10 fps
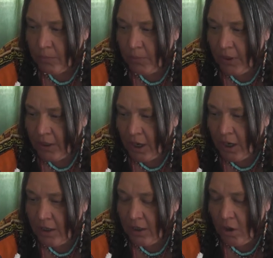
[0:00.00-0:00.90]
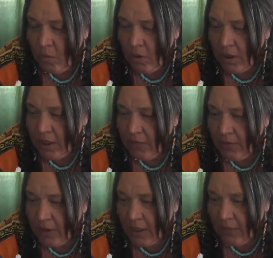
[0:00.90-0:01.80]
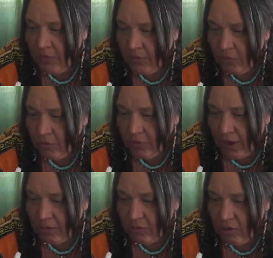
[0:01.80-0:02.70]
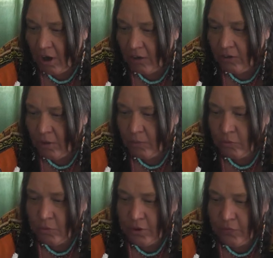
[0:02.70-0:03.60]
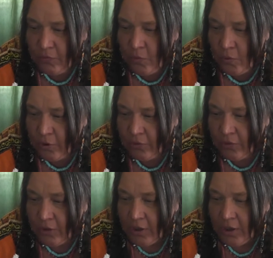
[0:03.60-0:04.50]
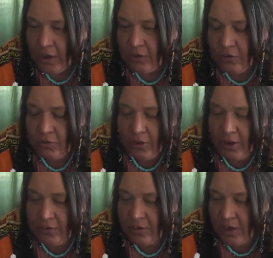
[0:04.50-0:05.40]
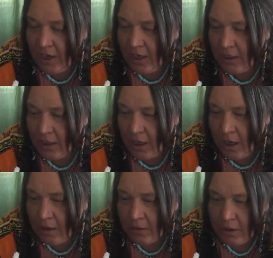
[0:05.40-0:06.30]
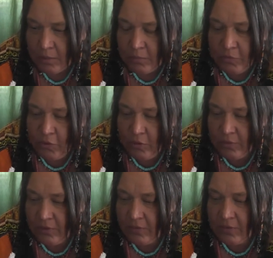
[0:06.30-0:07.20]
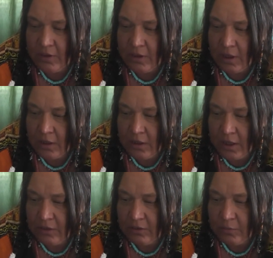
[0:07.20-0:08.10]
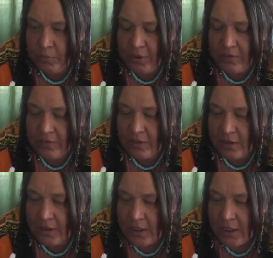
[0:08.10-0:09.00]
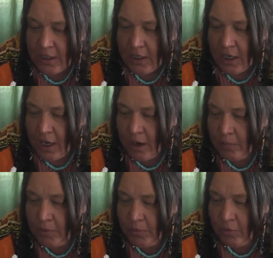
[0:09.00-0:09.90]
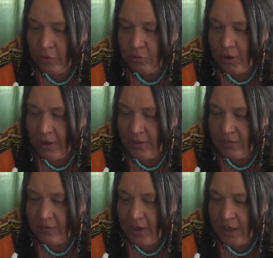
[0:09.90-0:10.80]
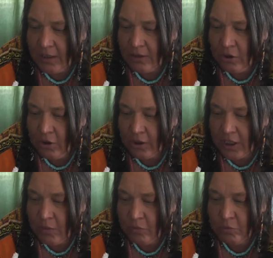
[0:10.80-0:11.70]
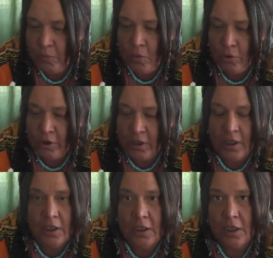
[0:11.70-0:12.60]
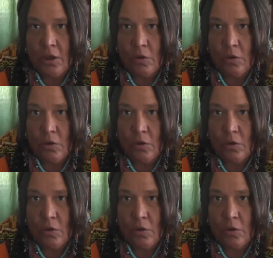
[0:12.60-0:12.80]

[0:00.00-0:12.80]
But uh, no one even, and this was actually October 24th, 2008, uh, before he was even elected president, uh, people were trying to say, look, he was born in